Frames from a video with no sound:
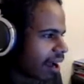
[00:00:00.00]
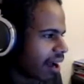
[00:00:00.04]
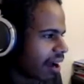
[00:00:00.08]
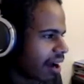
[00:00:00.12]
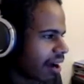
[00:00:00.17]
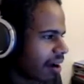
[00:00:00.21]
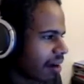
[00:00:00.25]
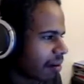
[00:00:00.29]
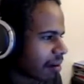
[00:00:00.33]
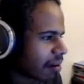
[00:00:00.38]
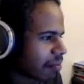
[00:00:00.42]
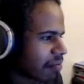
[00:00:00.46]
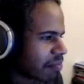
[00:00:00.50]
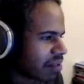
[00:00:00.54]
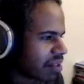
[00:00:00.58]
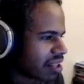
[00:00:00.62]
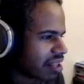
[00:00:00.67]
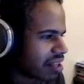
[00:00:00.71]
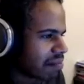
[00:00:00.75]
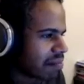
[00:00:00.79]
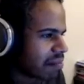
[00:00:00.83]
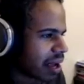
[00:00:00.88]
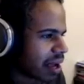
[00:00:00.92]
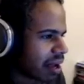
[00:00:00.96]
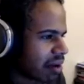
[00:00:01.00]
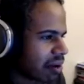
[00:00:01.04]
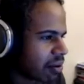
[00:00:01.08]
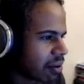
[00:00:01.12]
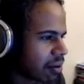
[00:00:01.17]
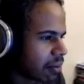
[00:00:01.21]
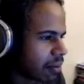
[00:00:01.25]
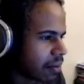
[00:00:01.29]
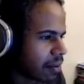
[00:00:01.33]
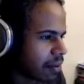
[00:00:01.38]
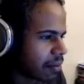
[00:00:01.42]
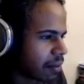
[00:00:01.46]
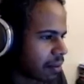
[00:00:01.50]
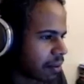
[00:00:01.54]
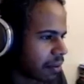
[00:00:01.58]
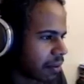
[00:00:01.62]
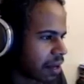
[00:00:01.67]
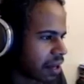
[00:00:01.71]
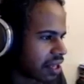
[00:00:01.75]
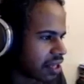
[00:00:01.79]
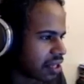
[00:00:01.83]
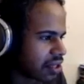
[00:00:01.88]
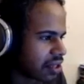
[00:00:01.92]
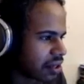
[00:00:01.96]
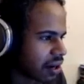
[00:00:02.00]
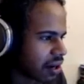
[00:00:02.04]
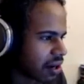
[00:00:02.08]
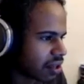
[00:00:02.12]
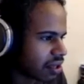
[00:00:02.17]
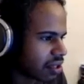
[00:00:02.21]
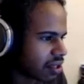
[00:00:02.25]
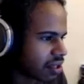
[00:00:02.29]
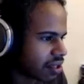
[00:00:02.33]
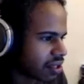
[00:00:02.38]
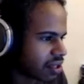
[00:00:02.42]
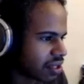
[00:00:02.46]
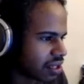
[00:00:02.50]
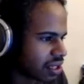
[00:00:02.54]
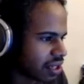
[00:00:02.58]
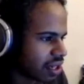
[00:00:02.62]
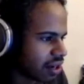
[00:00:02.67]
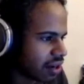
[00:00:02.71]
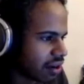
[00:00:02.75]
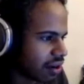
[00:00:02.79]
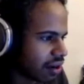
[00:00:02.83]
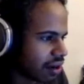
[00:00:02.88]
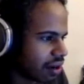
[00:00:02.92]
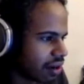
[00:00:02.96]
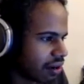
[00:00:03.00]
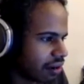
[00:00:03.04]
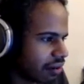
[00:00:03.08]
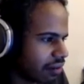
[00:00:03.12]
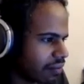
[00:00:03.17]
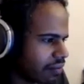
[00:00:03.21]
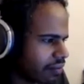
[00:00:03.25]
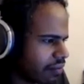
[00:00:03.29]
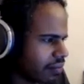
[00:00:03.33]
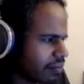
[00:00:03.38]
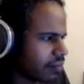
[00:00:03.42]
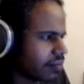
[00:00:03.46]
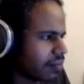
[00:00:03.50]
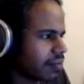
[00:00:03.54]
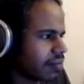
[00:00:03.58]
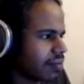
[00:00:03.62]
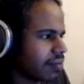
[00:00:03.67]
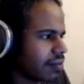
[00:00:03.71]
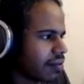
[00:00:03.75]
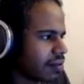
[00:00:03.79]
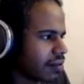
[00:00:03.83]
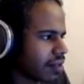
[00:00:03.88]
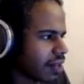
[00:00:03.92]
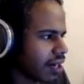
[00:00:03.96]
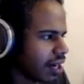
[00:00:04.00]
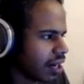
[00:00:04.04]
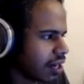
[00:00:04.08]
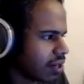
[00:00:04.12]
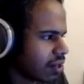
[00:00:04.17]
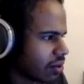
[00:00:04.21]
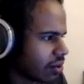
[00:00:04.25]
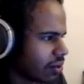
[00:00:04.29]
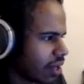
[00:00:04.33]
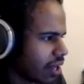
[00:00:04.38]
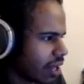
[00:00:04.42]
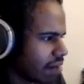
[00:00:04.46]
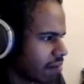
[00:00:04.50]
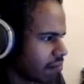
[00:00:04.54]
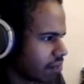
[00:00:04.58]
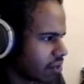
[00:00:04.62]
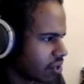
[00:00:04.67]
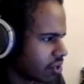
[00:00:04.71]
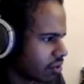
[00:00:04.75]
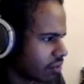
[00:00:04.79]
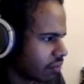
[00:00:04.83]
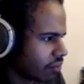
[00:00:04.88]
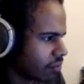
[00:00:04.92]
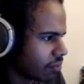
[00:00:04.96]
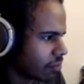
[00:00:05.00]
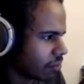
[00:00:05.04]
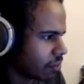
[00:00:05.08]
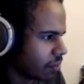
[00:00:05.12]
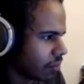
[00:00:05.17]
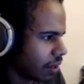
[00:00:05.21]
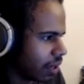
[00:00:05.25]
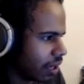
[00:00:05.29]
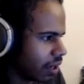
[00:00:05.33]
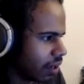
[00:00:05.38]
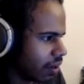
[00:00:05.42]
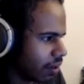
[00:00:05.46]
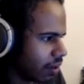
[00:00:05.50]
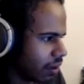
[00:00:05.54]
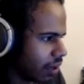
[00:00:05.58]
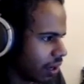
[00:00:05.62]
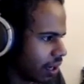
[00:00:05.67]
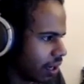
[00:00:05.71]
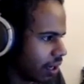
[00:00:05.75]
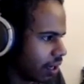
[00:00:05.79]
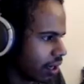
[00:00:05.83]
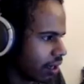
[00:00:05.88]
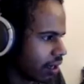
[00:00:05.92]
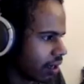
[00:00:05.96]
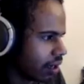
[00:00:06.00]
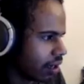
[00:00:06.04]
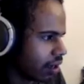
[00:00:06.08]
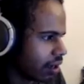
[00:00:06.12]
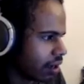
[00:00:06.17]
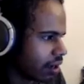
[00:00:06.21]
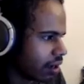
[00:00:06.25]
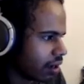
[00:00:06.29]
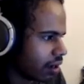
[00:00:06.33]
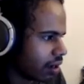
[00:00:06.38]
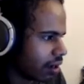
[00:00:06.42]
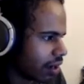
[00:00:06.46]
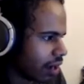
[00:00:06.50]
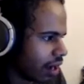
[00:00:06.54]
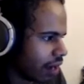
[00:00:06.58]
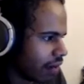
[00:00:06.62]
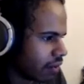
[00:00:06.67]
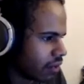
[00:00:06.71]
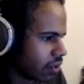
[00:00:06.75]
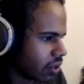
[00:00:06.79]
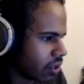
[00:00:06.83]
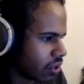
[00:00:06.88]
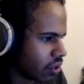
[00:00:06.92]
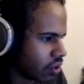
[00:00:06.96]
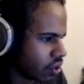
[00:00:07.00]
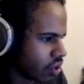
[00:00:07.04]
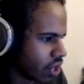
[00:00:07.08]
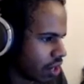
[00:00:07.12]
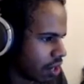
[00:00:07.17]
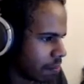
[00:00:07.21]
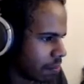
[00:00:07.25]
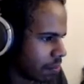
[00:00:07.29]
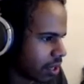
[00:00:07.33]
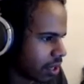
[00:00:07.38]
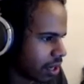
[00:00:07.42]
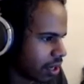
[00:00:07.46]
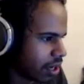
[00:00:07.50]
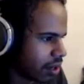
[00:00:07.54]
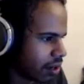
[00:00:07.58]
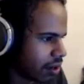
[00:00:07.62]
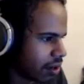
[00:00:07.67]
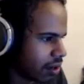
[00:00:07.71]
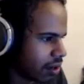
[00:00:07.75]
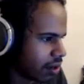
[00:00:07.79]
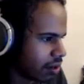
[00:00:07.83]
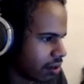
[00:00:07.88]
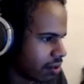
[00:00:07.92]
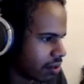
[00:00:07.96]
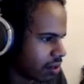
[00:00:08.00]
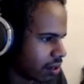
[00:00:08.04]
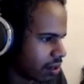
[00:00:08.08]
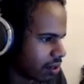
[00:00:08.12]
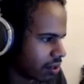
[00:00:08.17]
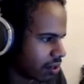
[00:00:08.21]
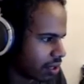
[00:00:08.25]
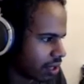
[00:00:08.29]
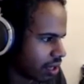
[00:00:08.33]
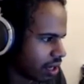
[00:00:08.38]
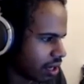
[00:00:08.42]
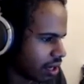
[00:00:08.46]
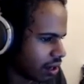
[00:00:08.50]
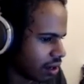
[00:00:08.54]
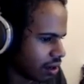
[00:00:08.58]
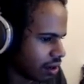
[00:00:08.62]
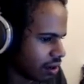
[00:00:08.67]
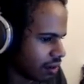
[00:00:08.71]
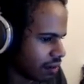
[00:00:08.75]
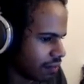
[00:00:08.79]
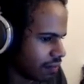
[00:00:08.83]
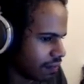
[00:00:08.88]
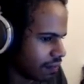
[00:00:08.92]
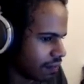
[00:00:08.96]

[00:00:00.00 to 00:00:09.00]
Um, complete the battle. Gwen request. Talk to Sierra. Then I do that. Mission from Gwen. Alright. Avatar shop Kana. Talk to Kana.